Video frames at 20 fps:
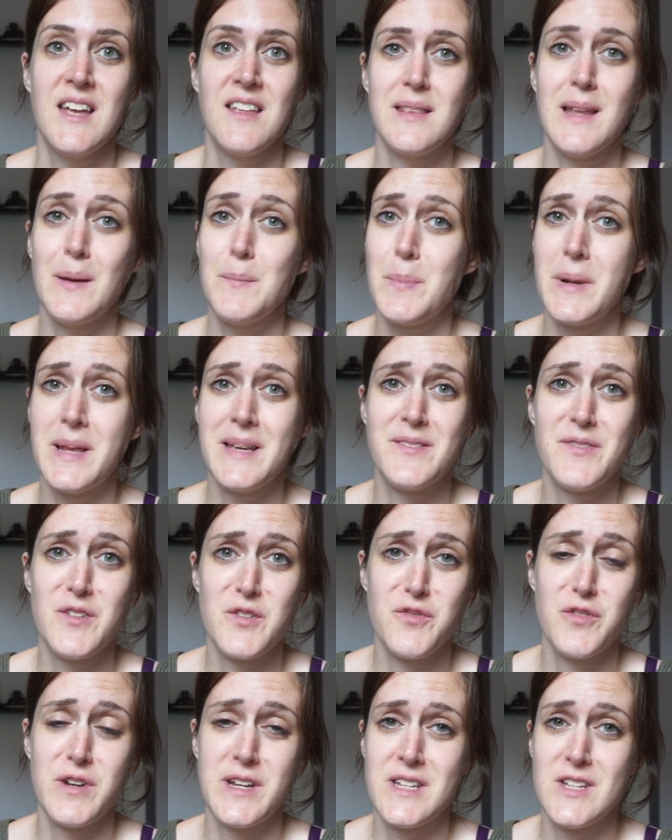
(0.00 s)
then please feel
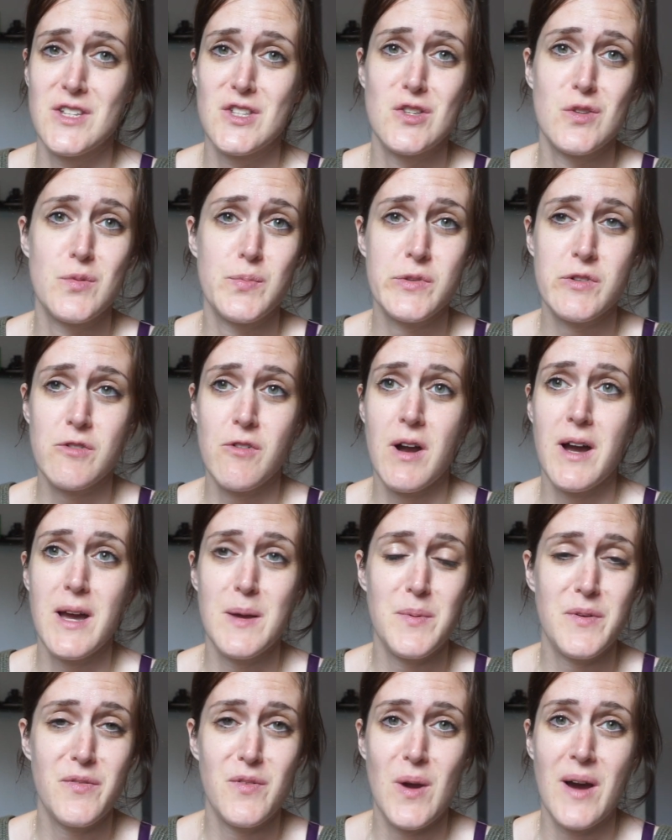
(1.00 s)
free to
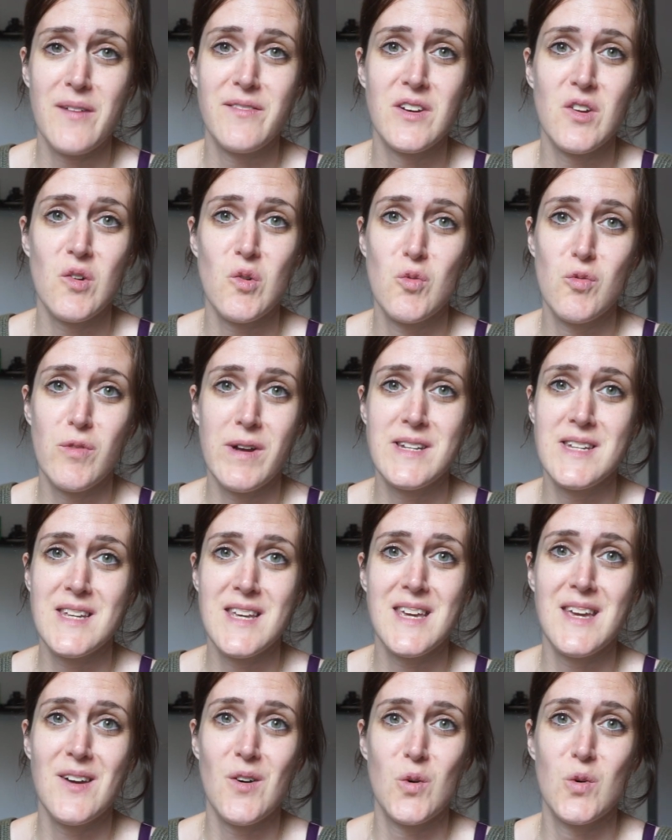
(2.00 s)
subscribe if you haven't
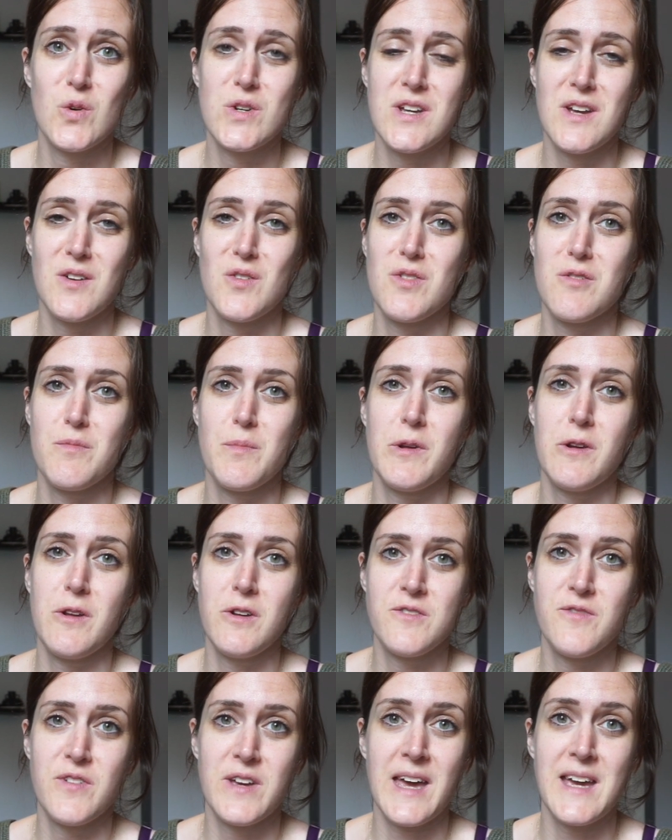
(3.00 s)
already, or turn on the
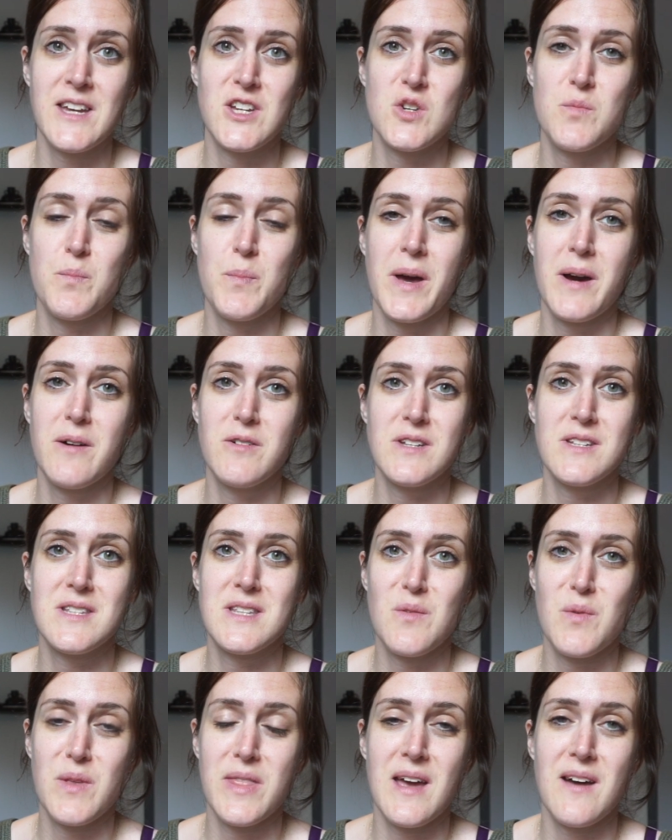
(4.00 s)
notification bell to
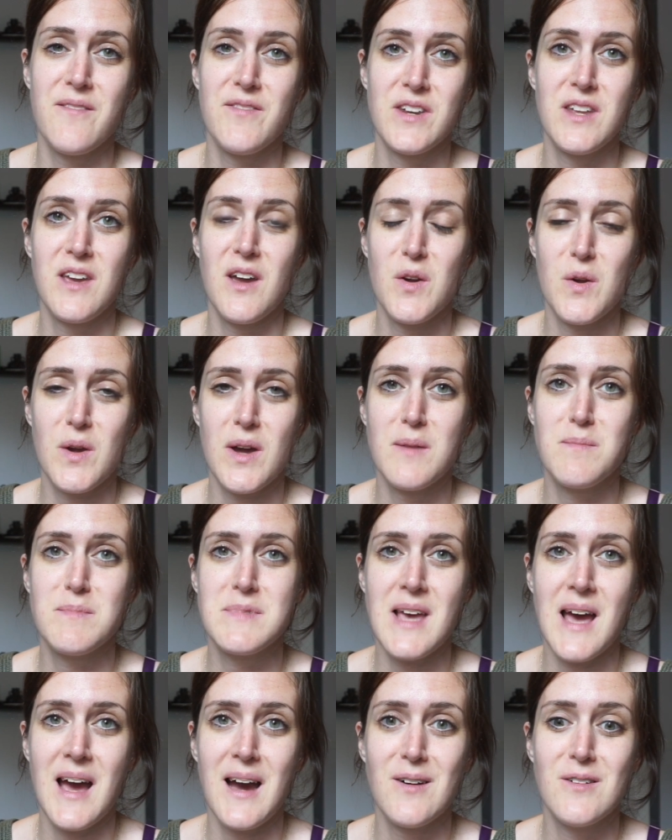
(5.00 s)
see when that video
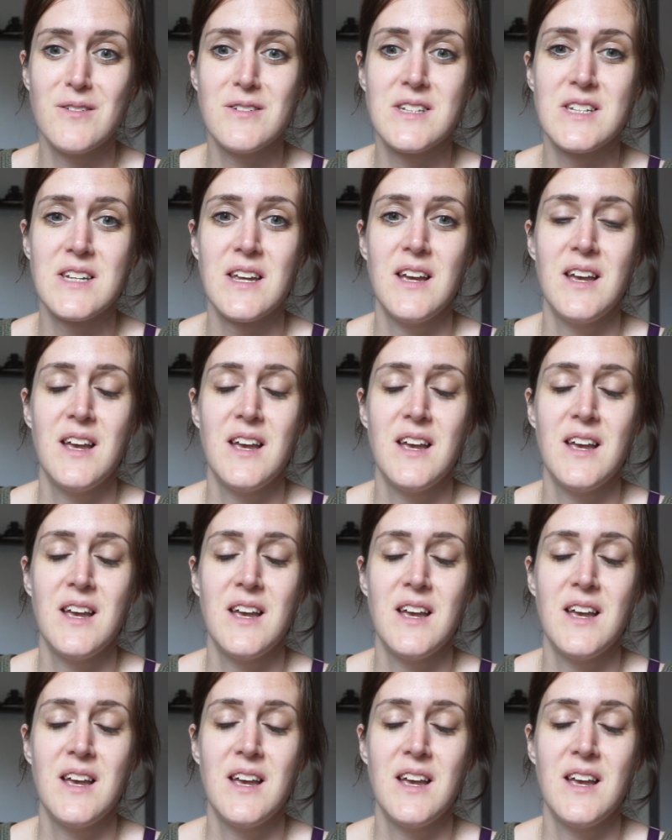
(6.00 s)
comes out.